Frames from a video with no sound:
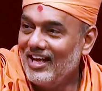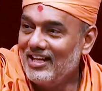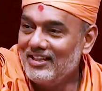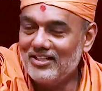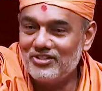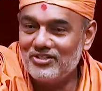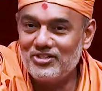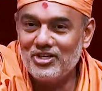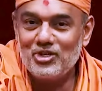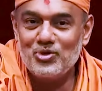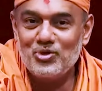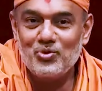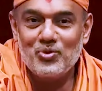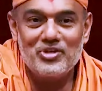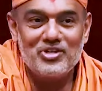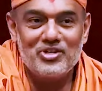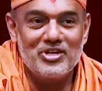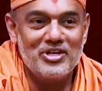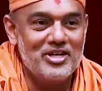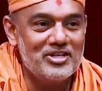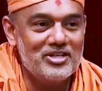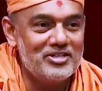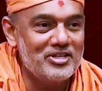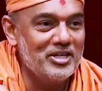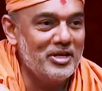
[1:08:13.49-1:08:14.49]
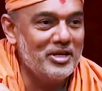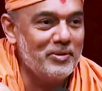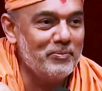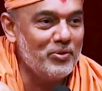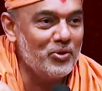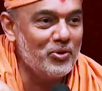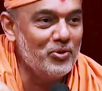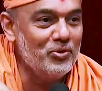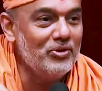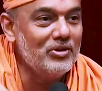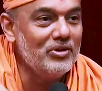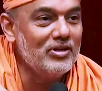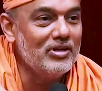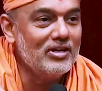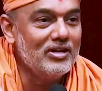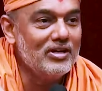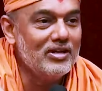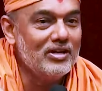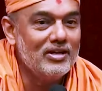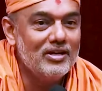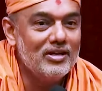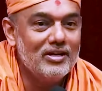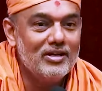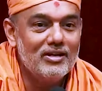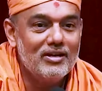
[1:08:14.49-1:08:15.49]
and the situation doesn't improve
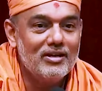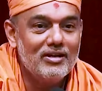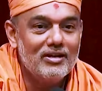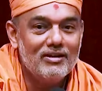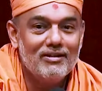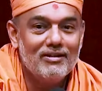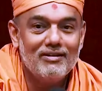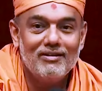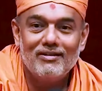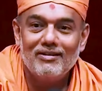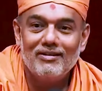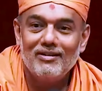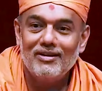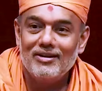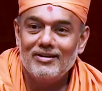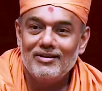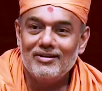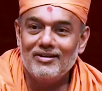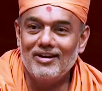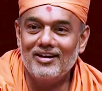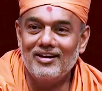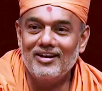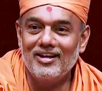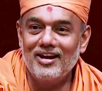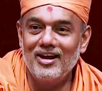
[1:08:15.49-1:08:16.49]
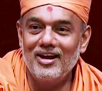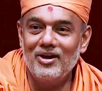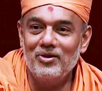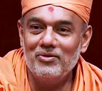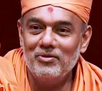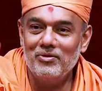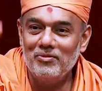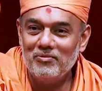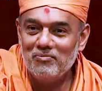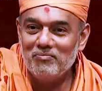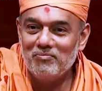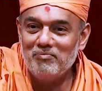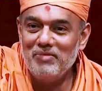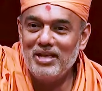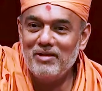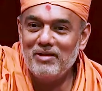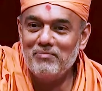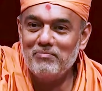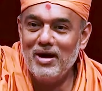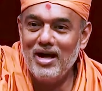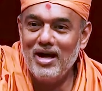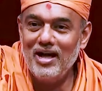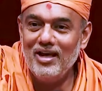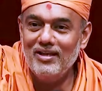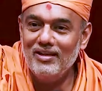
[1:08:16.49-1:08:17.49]
turn around,
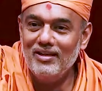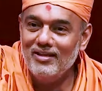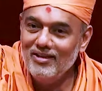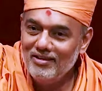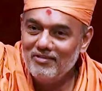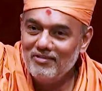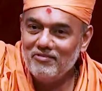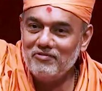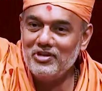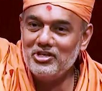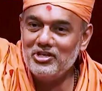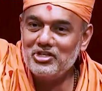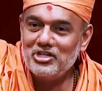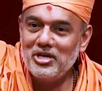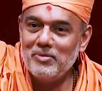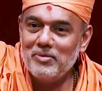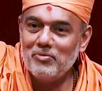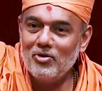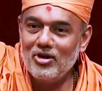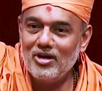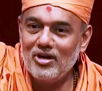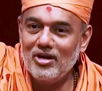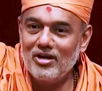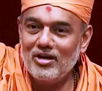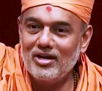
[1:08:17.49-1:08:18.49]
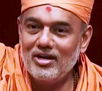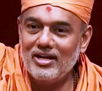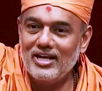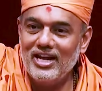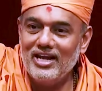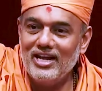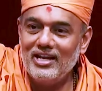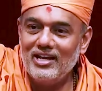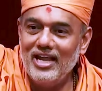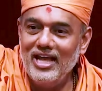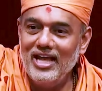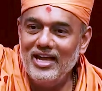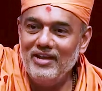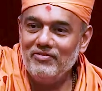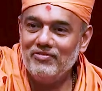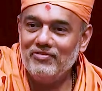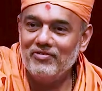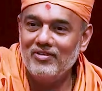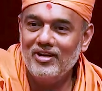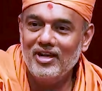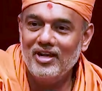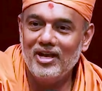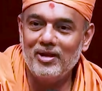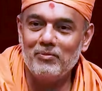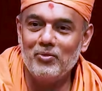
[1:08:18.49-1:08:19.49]
big bye, wish him or her a great life,
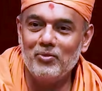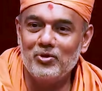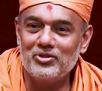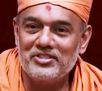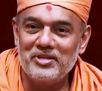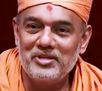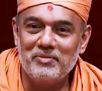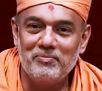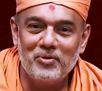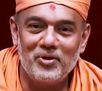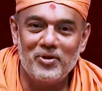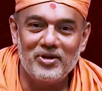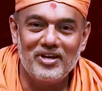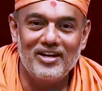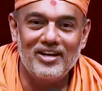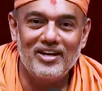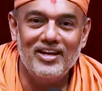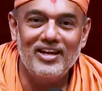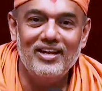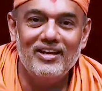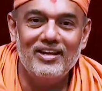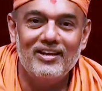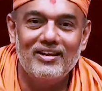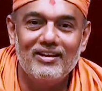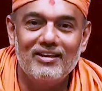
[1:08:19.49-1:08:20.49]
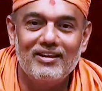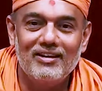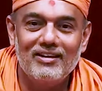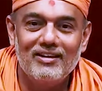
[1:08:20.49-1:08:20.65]
and most importantly,